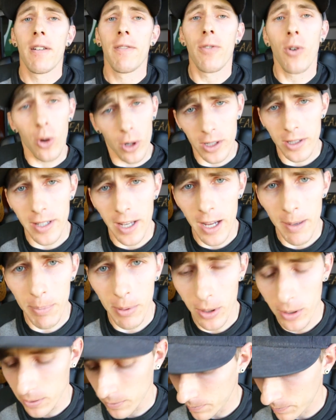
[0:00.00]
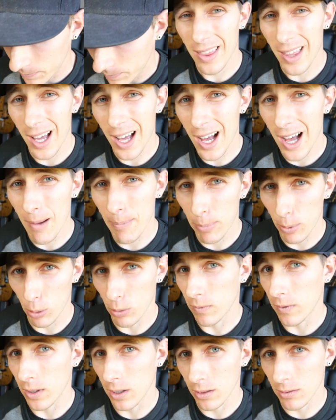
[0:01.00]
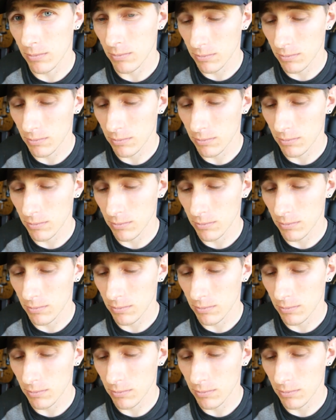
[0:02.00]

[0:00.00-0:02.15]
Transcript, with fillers: For example, the hop pole vault.